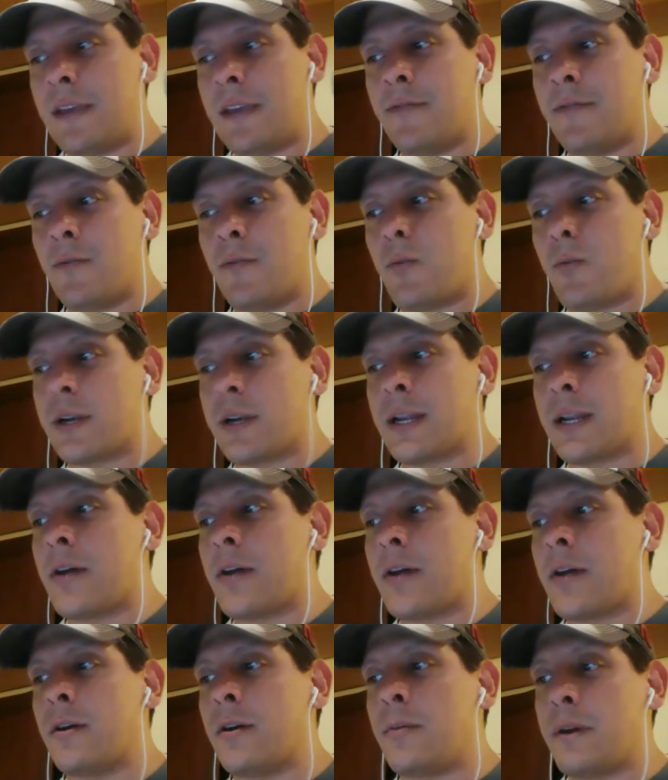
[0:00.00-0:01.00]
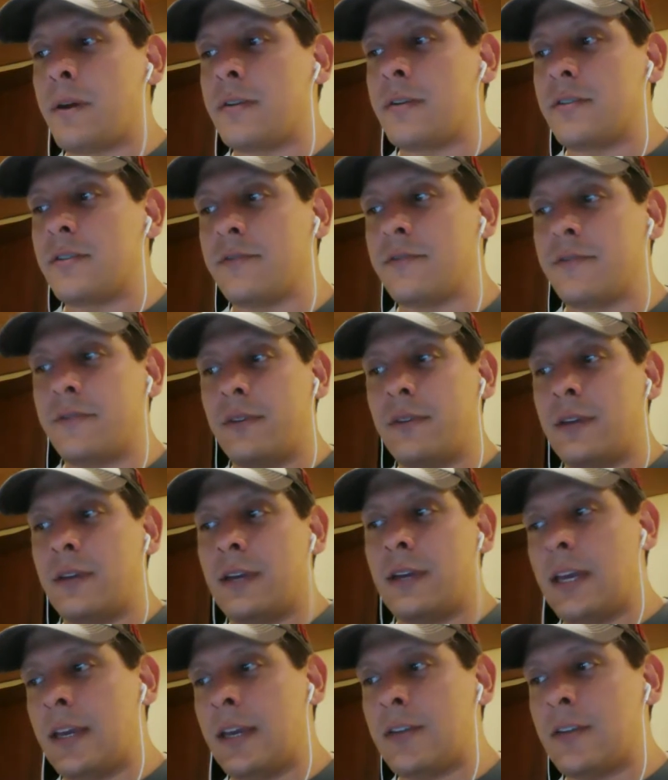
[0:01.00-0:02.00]
worked out a bunch of
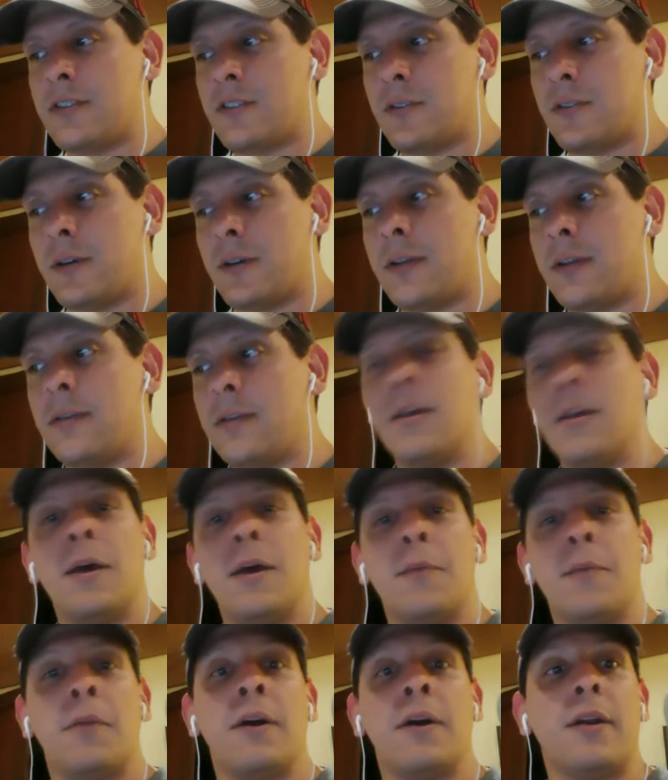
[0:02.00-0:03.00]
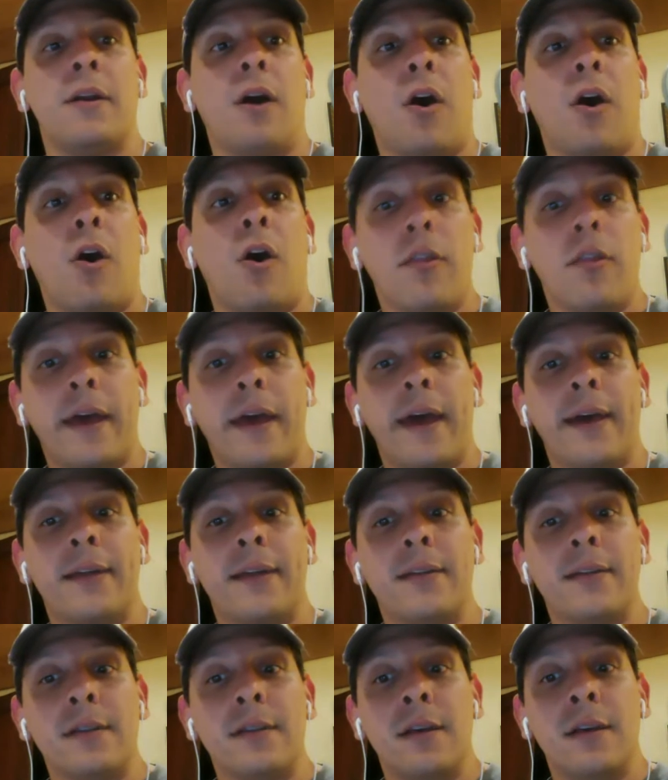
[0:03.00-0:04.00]
kinks to it. But all that
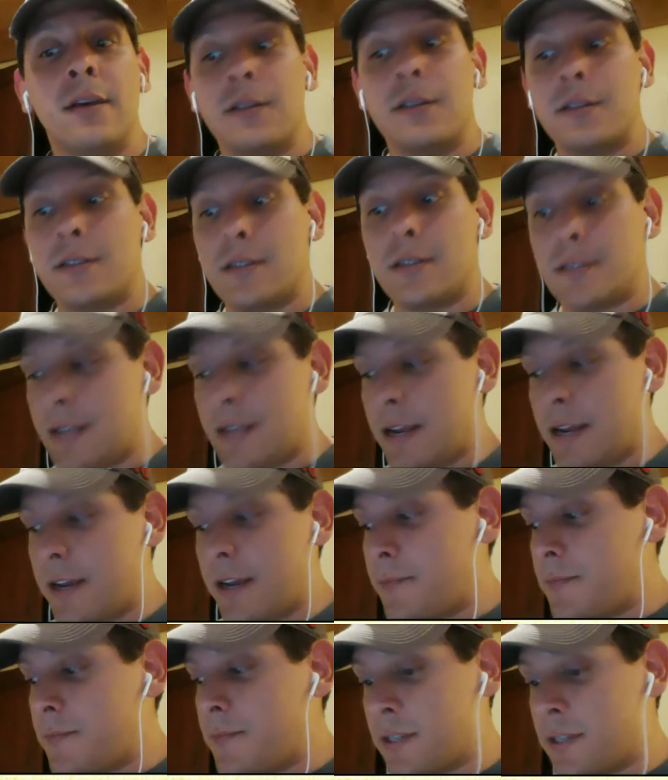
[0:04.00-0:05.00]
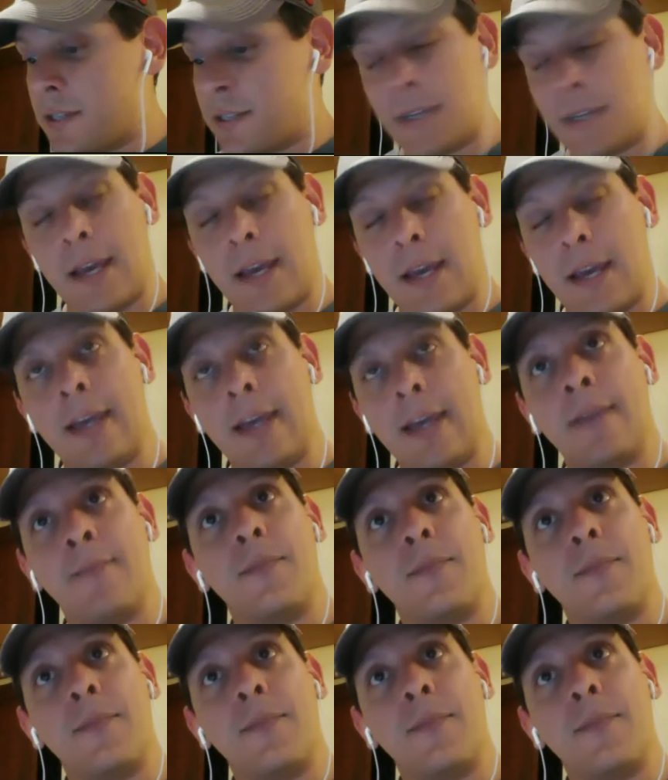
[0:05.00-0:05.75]
to set up to say